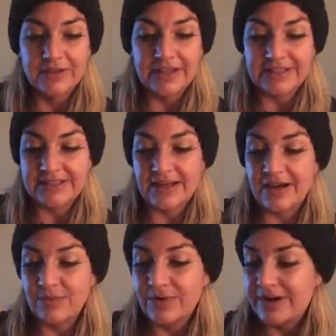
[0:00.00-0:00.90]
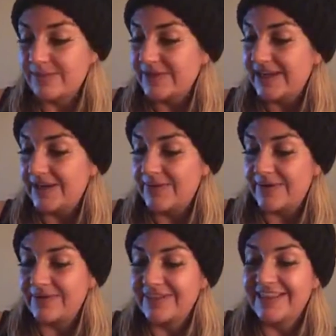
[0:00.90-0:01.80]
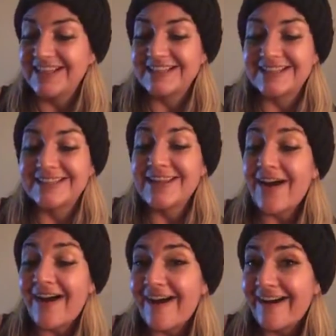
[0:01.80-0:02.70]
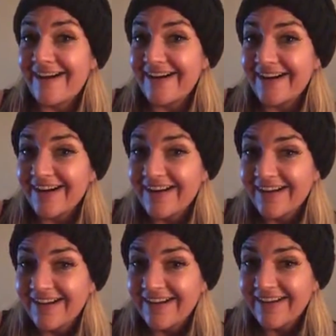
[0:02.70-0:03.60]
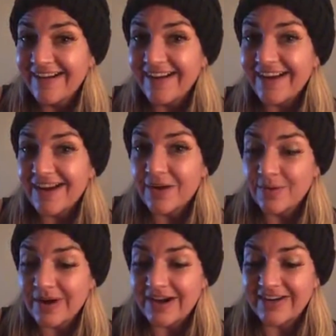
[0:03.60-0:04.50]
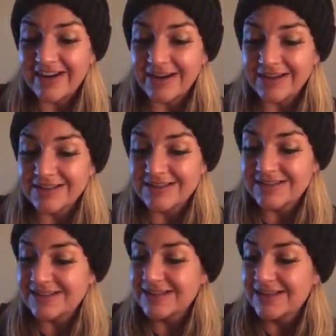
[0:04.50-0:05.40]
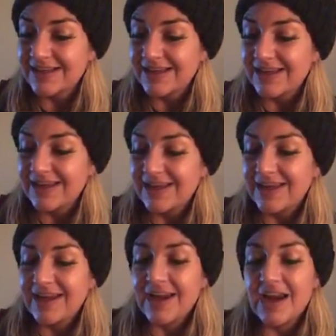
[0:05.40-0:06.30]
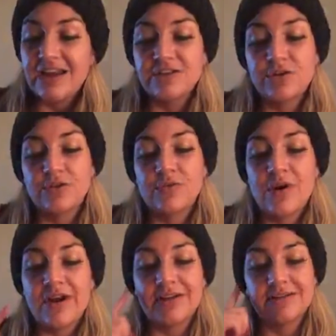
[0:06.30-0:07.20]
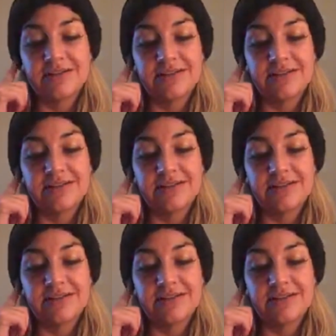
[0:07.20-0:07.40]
That's kind of where I'm getting the Star, Aquarius, and Two of Wands.